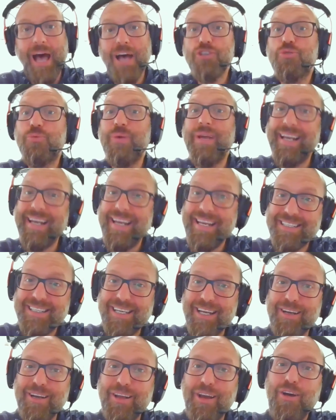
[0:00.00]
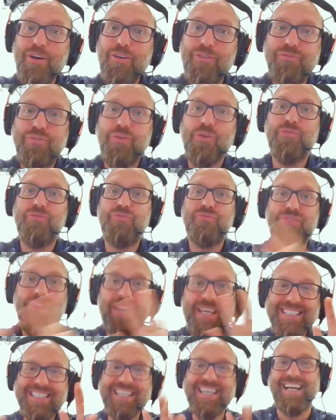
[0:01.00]
as we listen for
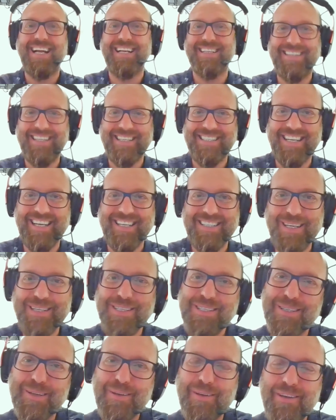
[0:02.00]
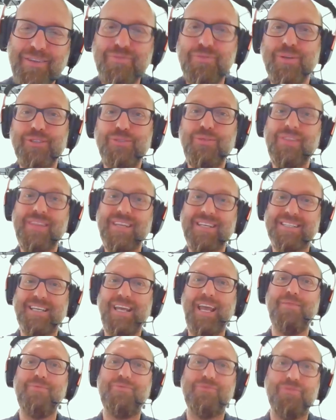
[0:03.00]
physical diseases, if we do the
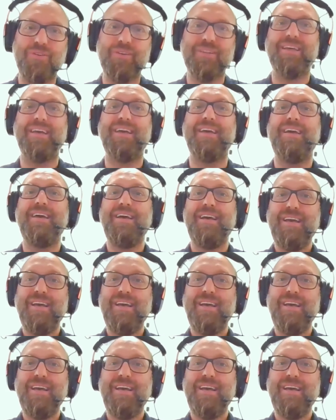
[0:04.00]
same for the